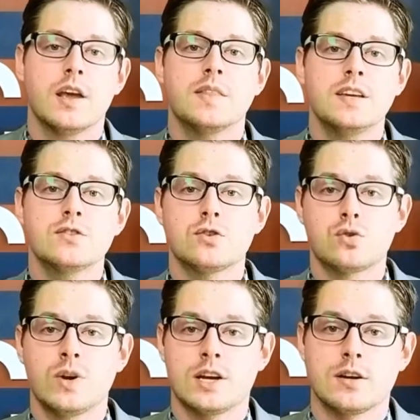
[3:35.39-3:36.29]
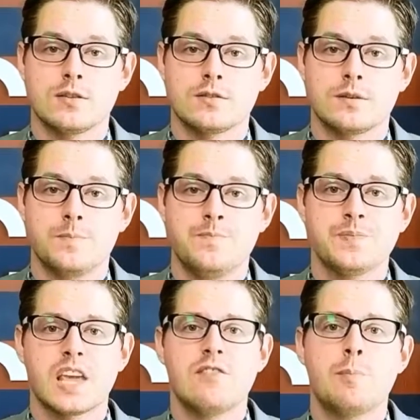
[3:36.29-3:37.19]
These are triggers.
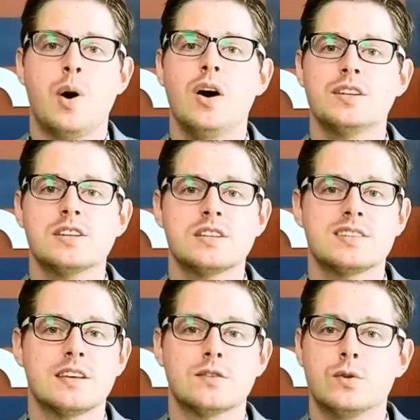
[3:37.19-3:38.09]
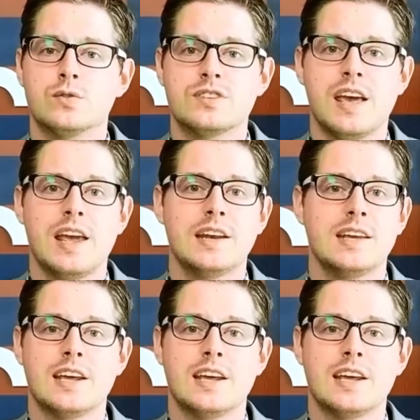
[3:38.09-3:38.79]
If a politician says Hussein,